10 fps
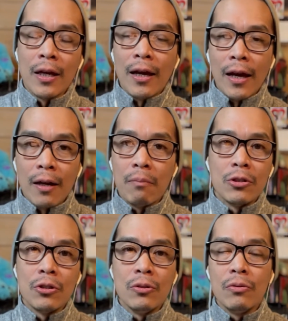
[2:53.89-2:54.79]
And number
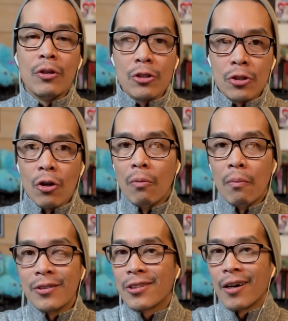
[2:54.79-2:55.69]
two, there's so
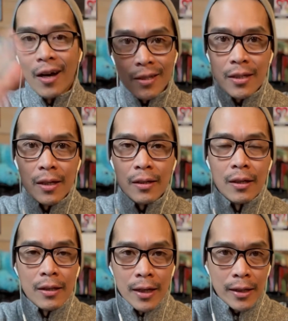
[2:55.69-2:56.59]
much content
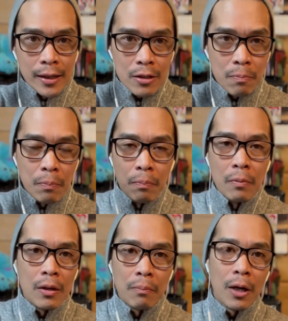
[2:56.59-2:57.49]
that gets
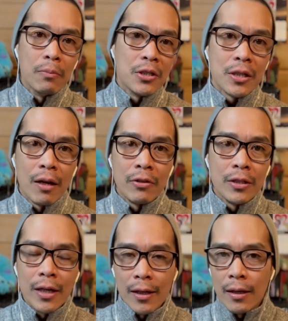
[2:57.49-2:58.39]
uh, published every
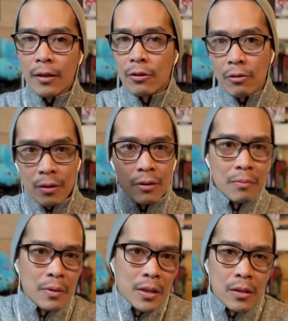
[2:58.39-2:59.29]
day that you're you know I
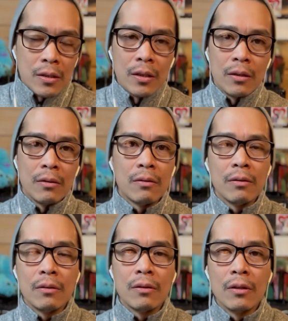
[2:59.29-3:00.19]
mean it's uh, you're
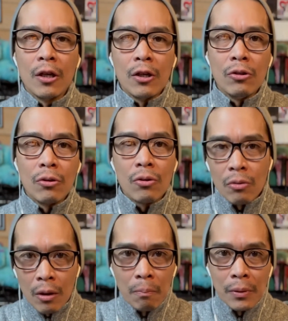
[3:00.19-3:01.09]
you're you're
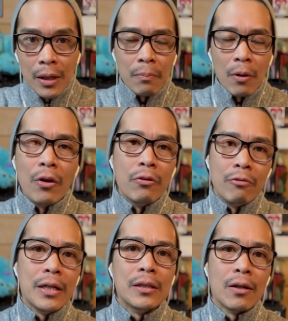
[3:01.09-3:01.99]
a blip the
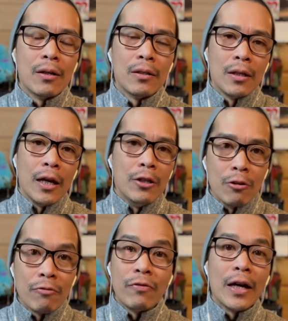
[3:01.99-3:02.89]
radar and you're
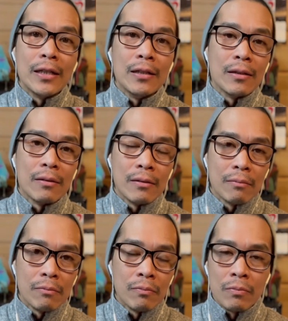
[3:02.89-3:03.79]
fighting uh,
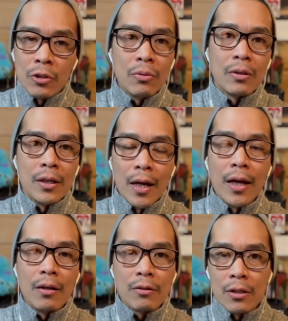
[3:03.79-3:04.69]
tooth and
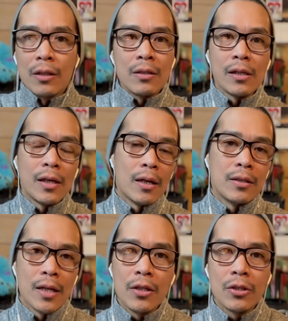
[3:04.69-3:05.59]
nail to, to get
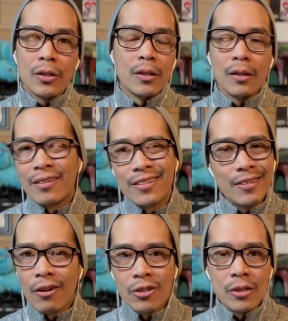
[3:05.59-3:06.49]
attention and, and it's
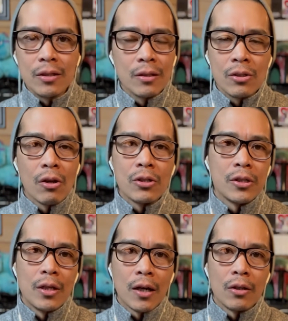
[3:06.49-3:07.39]
largely it's largely
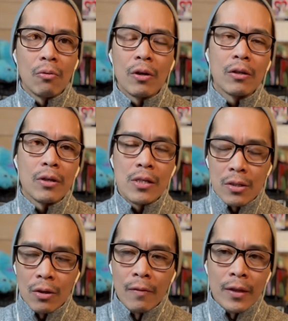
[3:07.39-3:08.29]
not going to work right
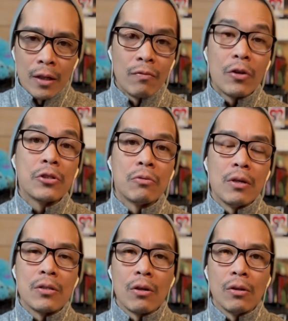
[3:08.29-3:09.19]
so conversion
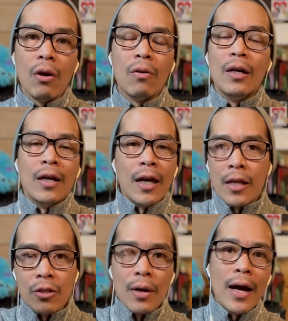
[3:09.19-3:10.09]
rates are low and
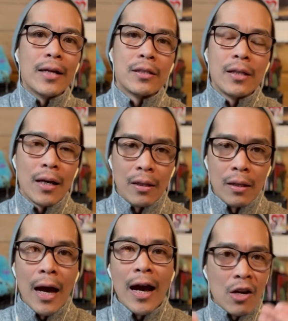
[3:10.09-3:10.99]
then you add to that
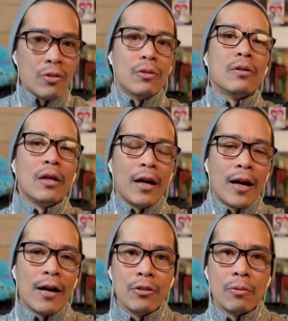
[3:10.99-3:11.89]
how you're
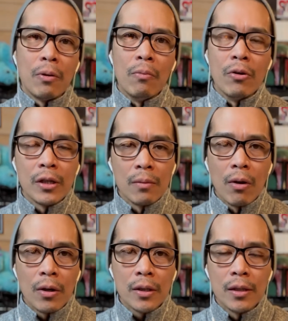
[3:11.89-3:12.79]
how you're promoting and
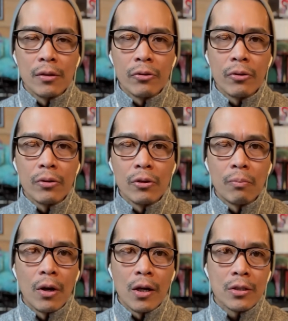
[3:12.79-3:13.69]
marketing your your
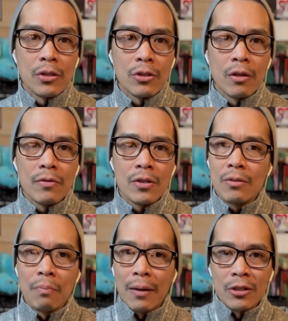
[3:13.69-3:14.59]
products and services
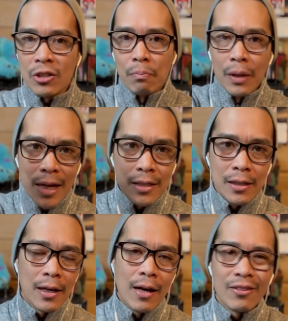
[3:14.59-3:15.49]
by just blasting
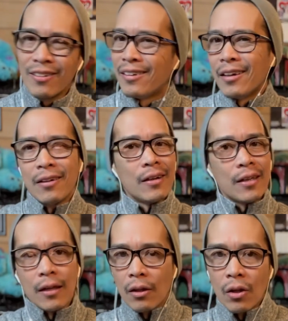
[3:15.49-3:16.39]
it out there
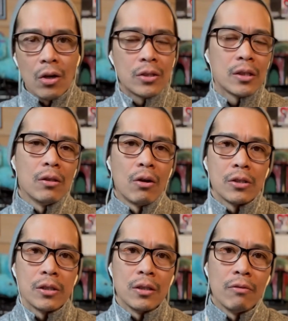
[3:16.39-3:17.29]
again largely
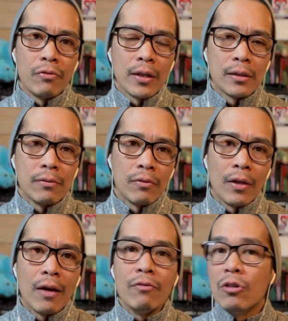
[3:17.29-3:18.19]
largely ineffective if they
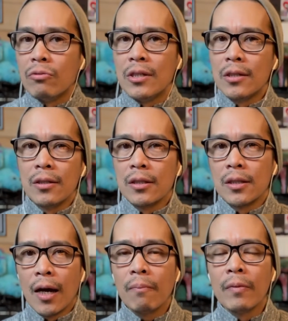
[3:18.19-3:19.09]
have no reason to
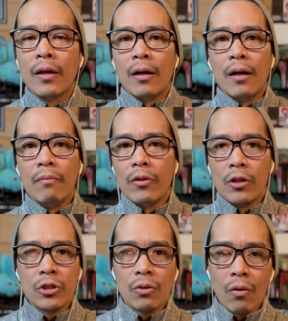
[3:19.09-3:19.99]
stop um, their
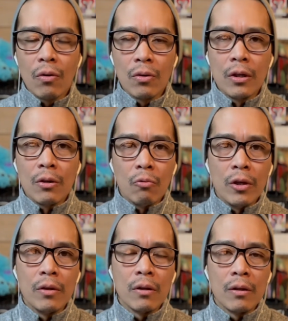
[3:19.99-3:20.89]
scroll
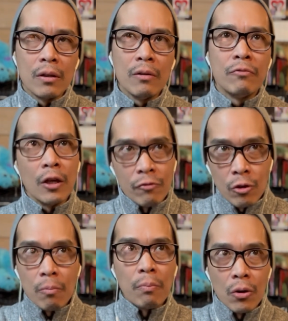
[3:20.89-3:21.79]
with uh, if, if
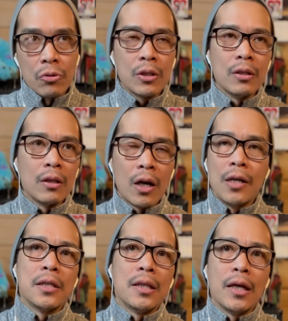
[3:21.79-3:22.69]
your post and the
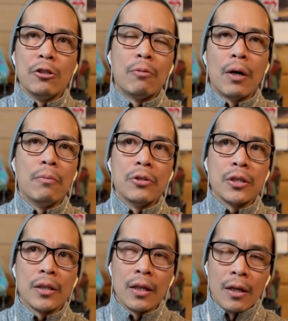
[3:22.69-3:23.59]
content that you're
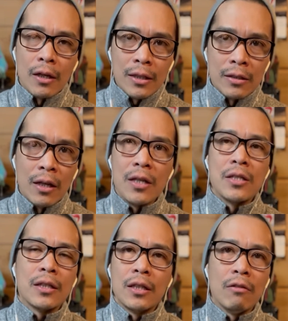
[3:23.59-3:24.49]
publishing
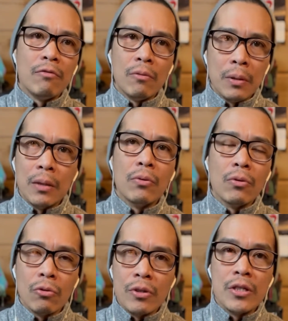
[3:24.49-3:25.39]
doesn't give people
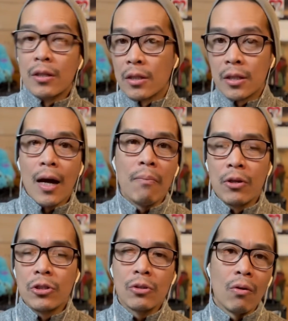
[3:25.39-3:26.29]
a reason to stop
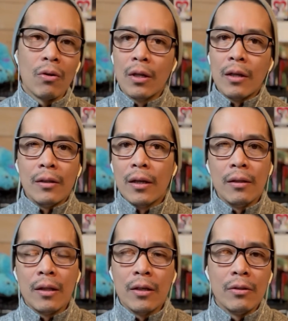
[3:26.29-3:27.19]
their scroll then
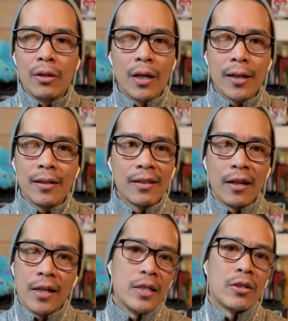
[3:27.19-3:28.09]
then you're not going to get
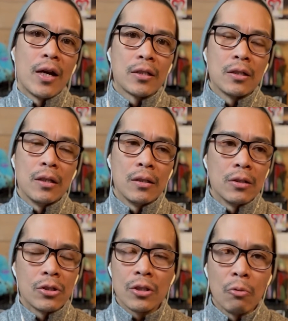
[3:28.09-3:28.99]
any traction and
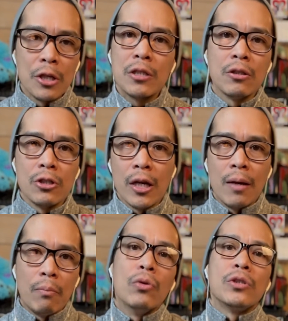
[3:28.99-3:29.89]
you're just wasting your time
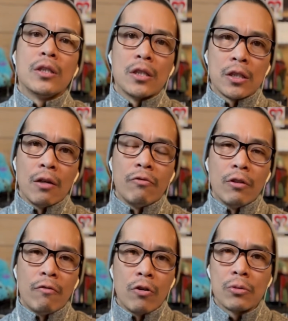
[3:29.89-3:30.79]
posting this stuff in the
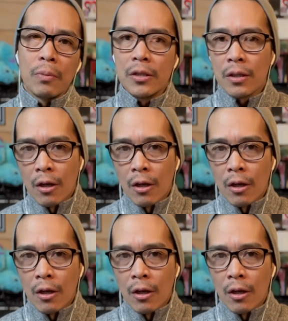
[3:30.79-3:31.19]
first place.